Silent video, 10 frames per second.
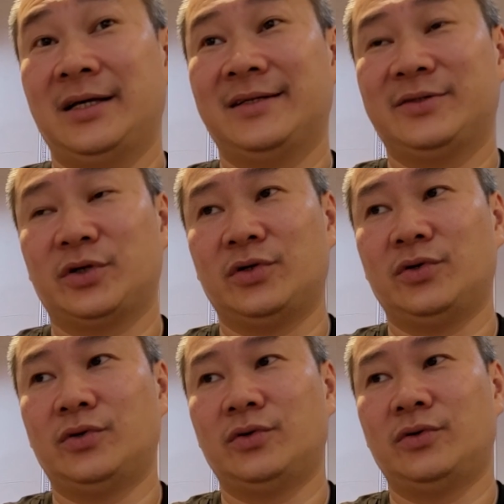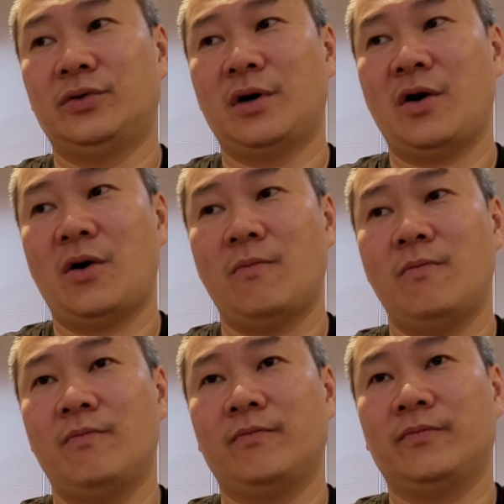So
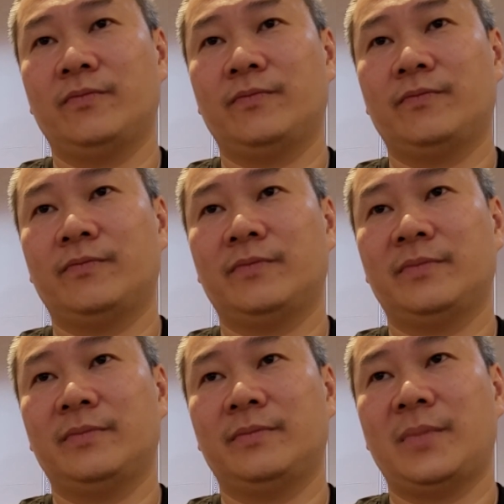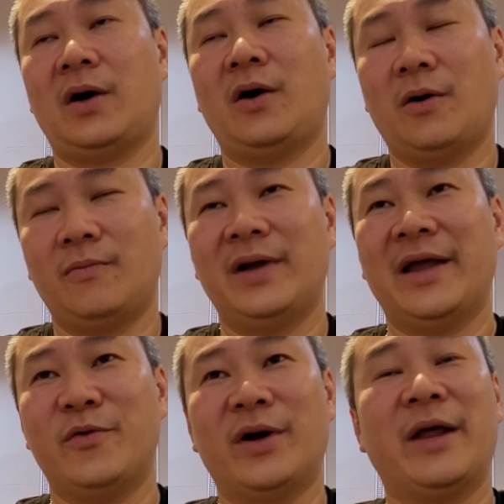hope
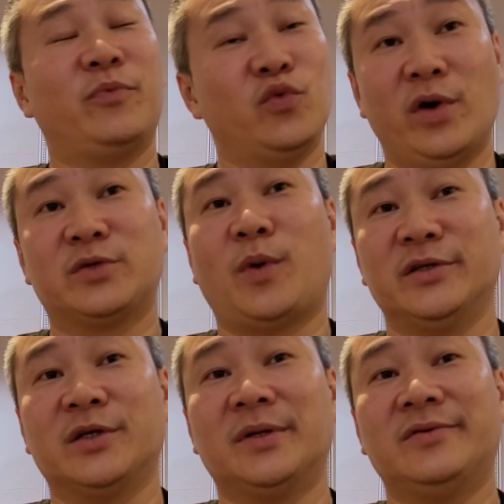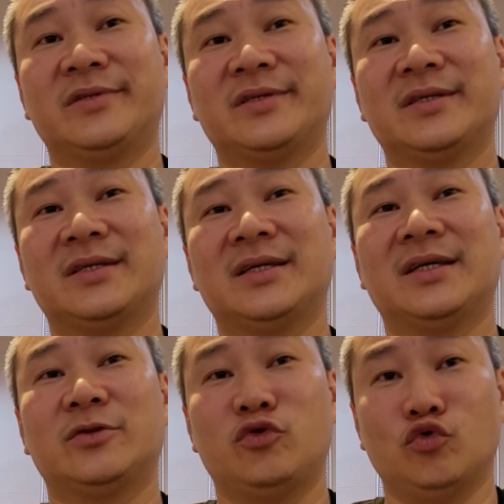everyone have to be responsible
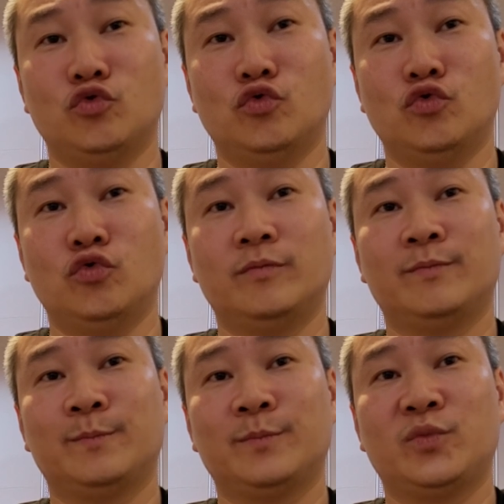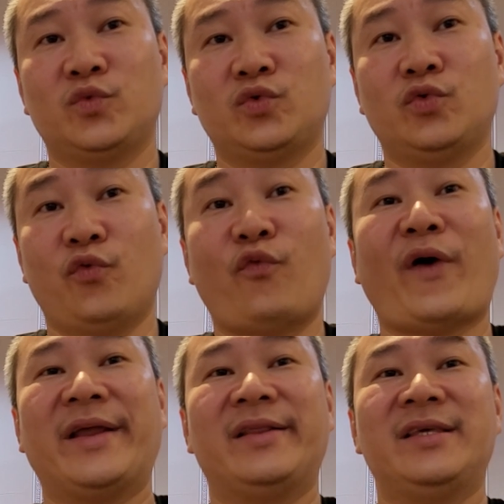to
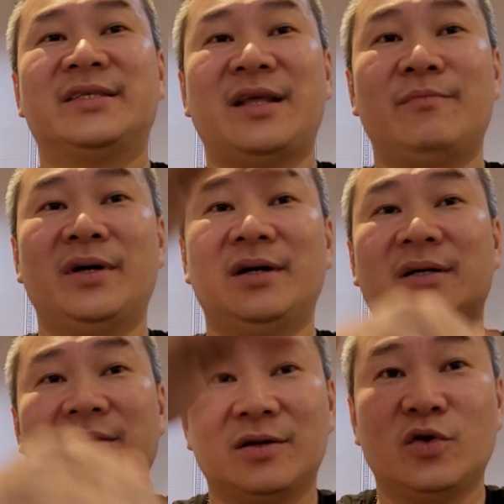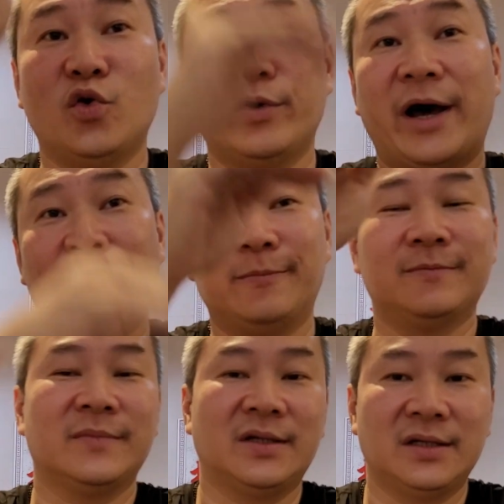fight this number go down,
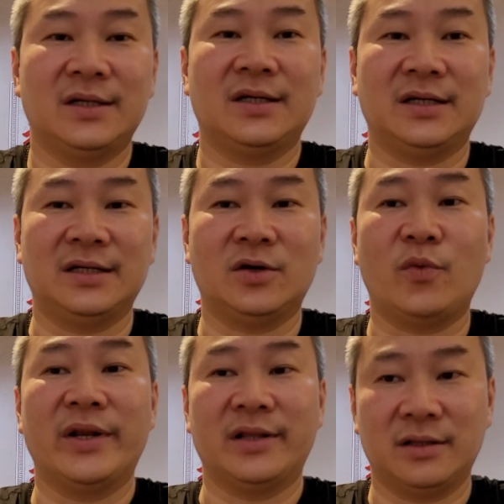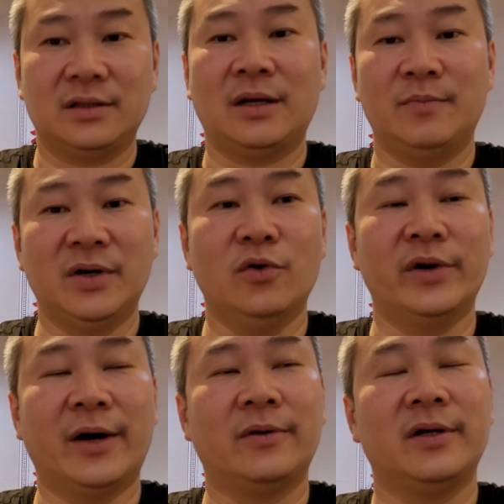COVID number go
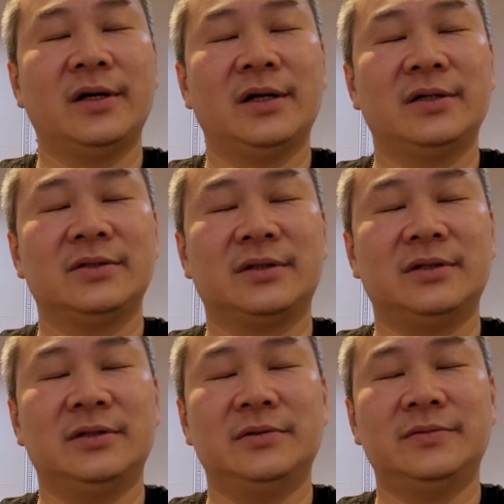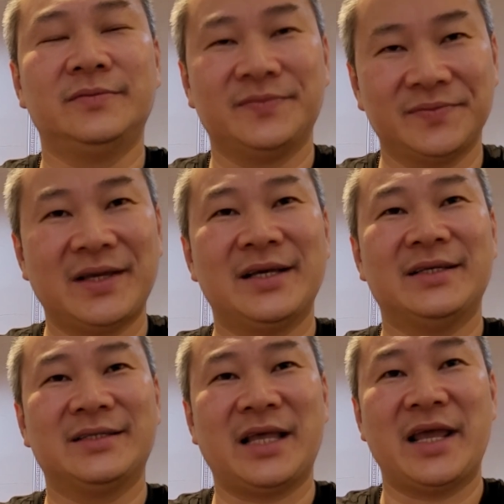down. So
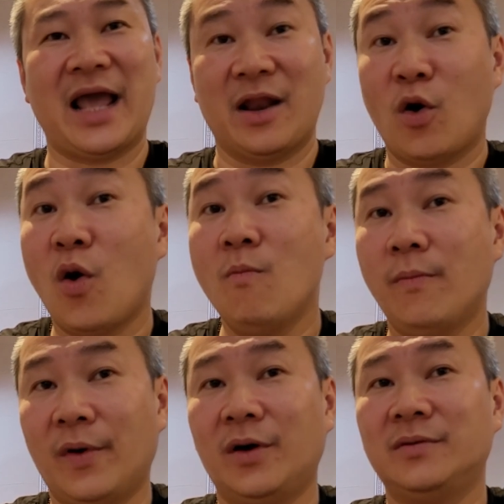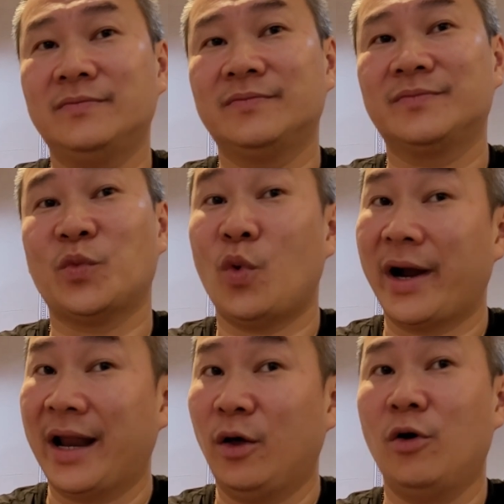stay at home more,
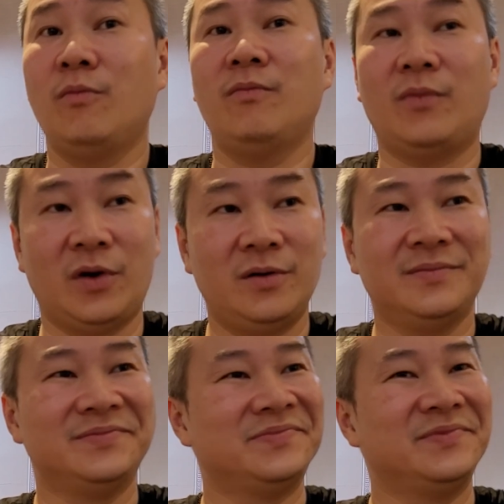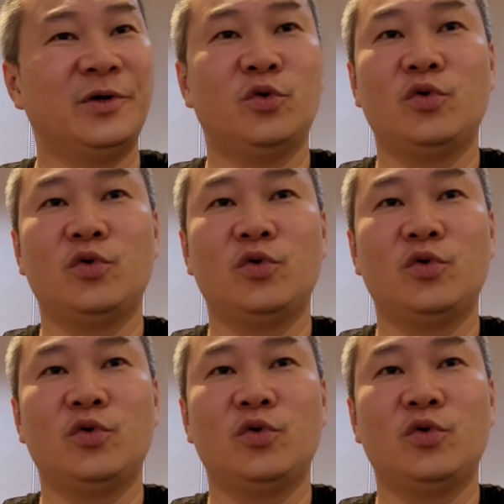work at home more, don't